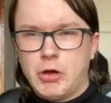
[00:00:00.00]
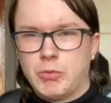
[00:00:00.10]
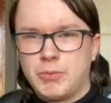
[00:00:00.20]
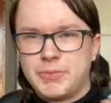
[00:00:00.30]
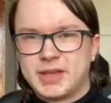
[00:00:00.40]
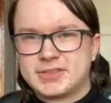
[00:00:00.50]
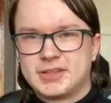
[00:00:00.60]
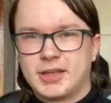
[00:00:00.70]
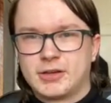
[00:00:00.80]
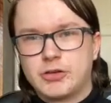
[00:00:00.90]
what makes
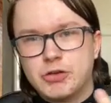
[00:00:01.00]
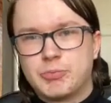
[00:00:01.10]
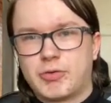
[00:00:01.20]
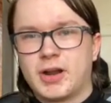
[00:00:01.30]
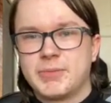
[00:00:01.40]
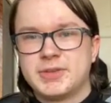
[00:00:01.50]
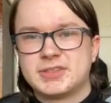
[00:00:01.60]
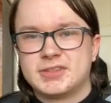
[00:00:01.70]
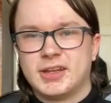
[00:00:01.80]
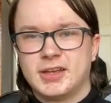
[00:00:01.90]
a good Prime
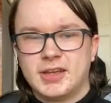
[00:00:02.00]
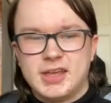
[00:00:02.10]
Minister.